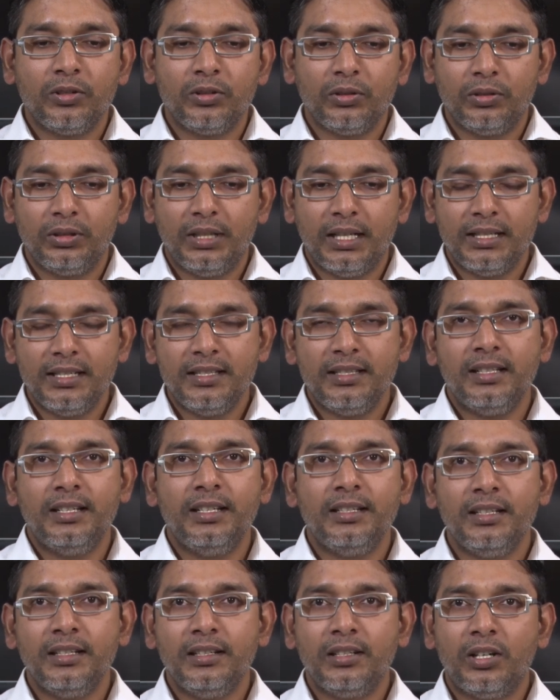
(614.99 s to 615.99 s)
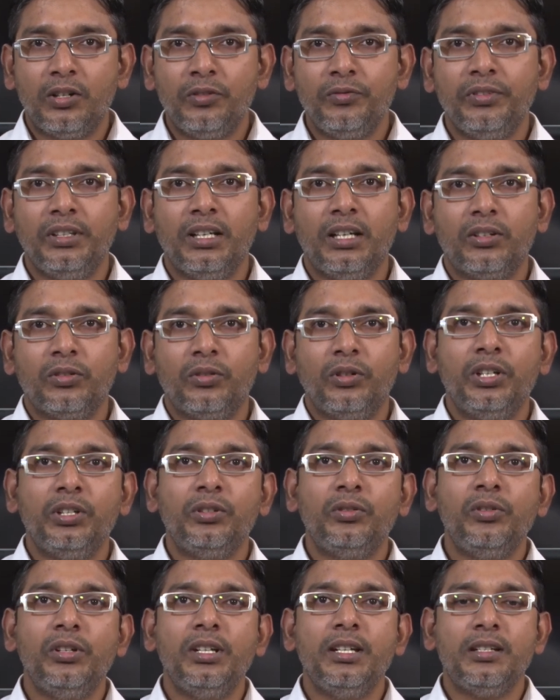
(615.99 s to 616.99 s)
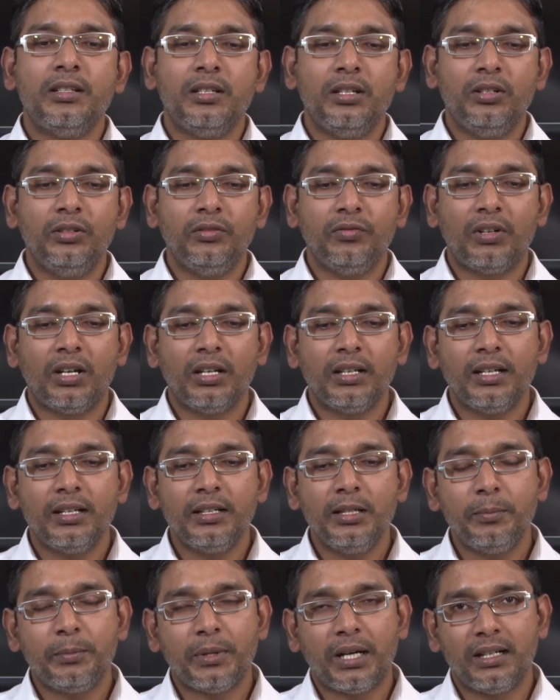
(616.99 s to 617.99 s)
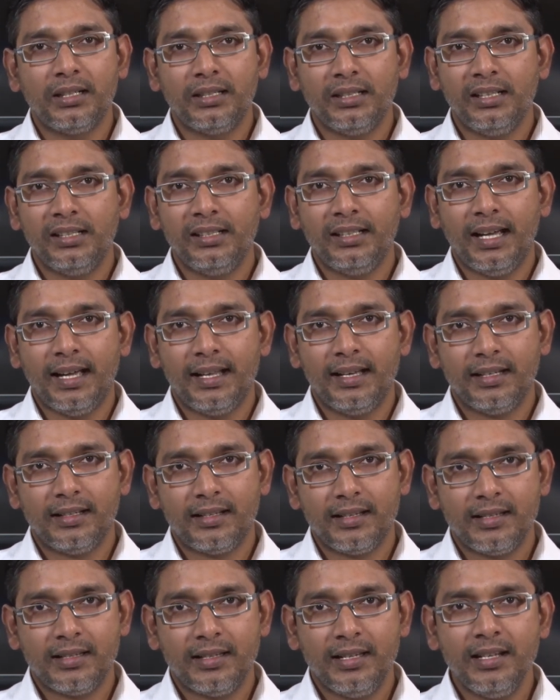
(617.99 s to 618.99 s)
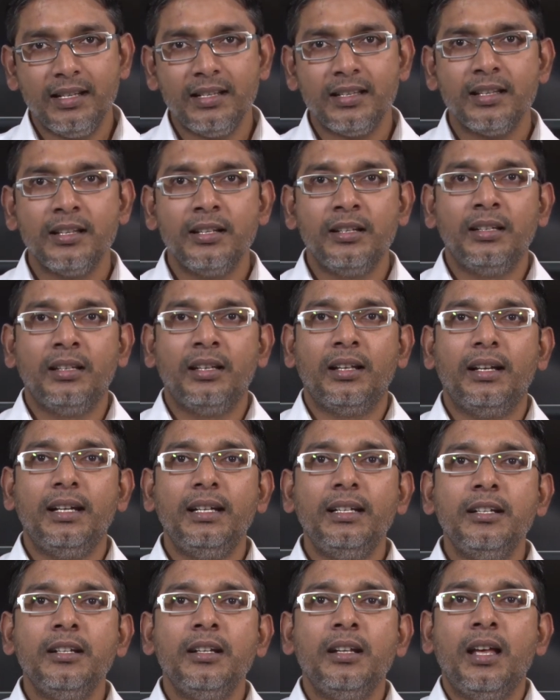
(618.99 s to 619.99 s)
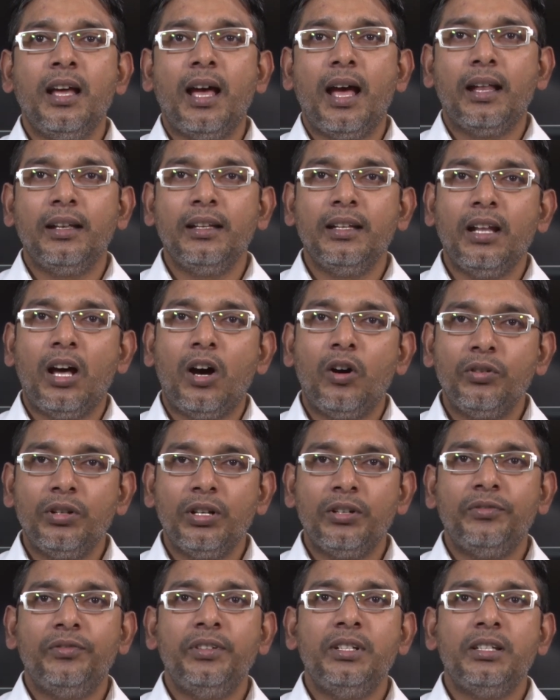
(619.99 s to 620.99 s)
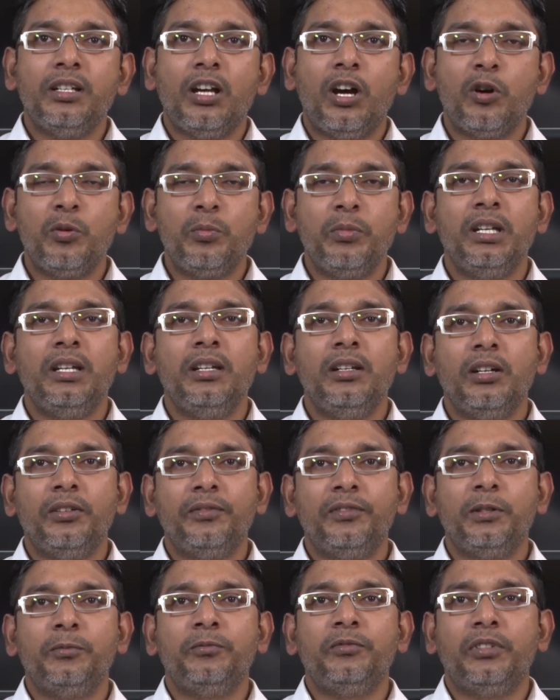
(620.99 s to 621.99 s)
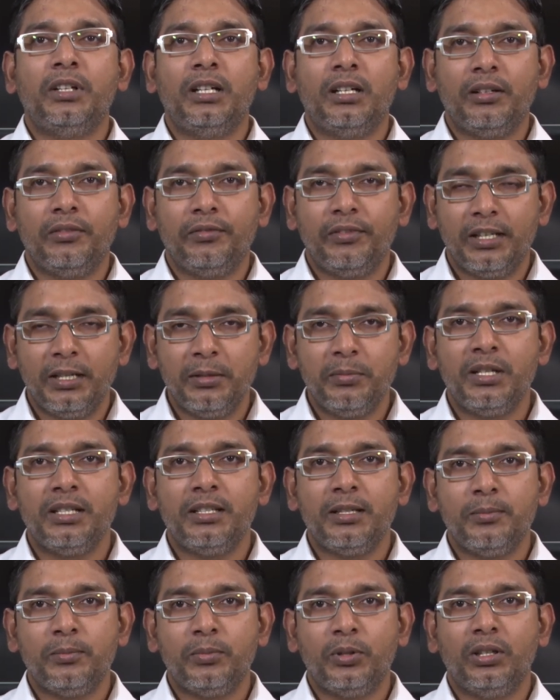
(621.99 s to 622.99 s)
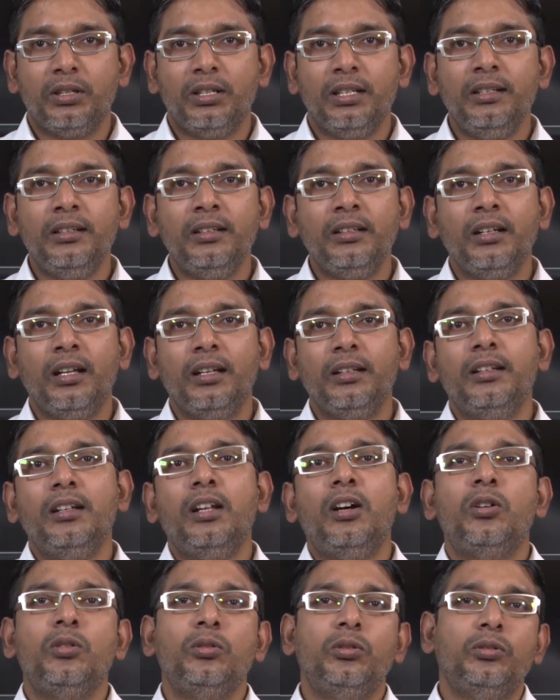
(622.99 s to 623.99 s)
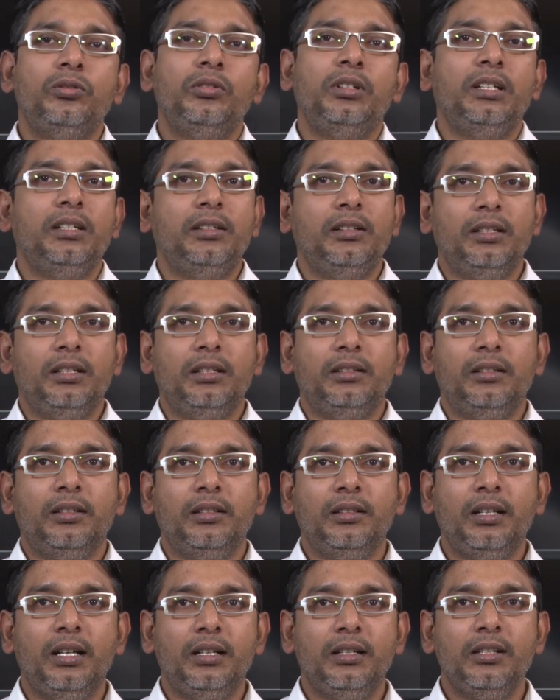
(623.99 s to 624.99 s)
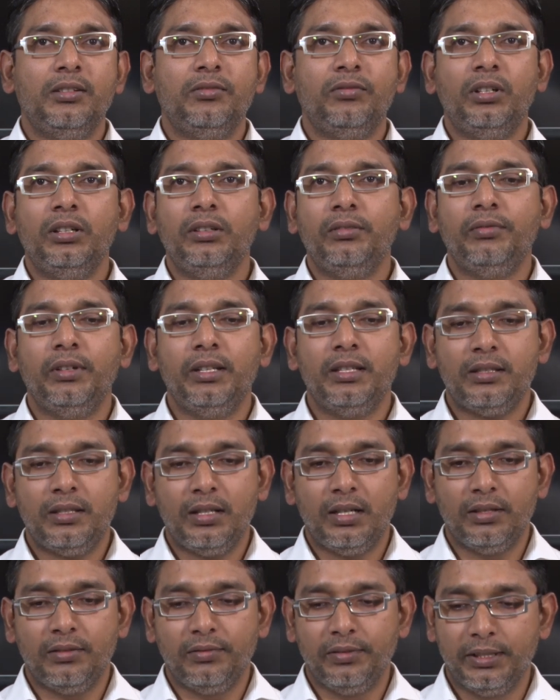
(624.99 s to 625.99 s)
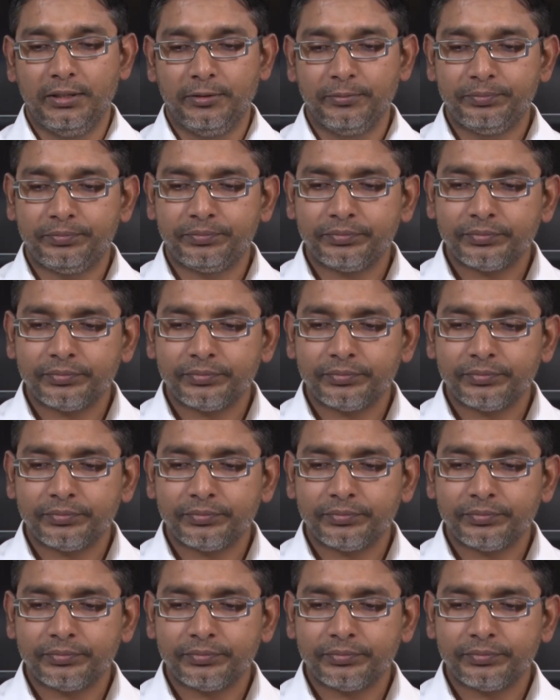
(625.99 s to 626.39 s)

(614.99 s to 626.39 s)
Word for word: So, that is the reason now we are going to list out what are the particle characteristics right and then out of which how many of them were very much important and then how to deal that that is what we start with.